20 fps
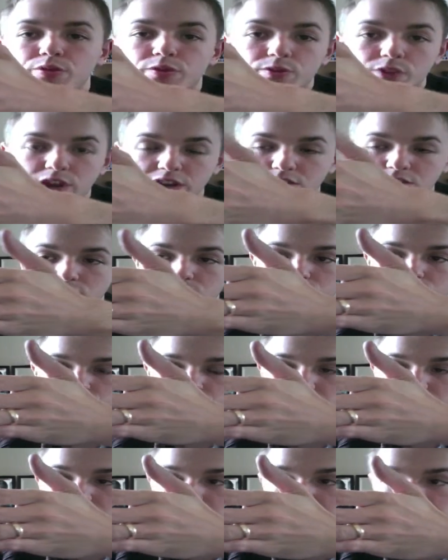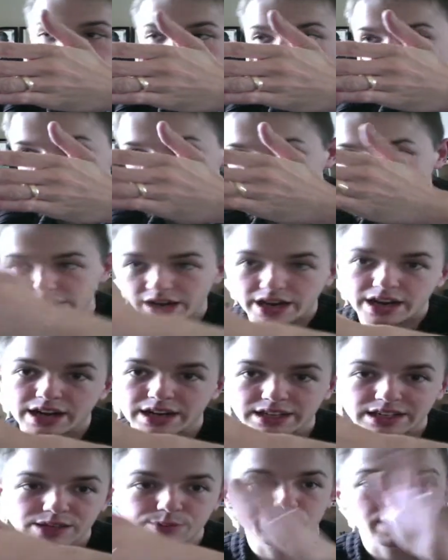faces
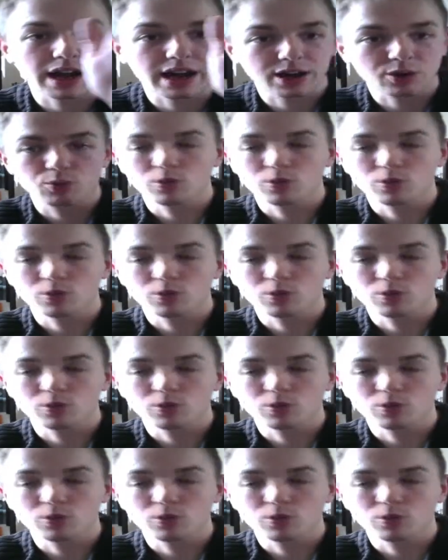diagonally back,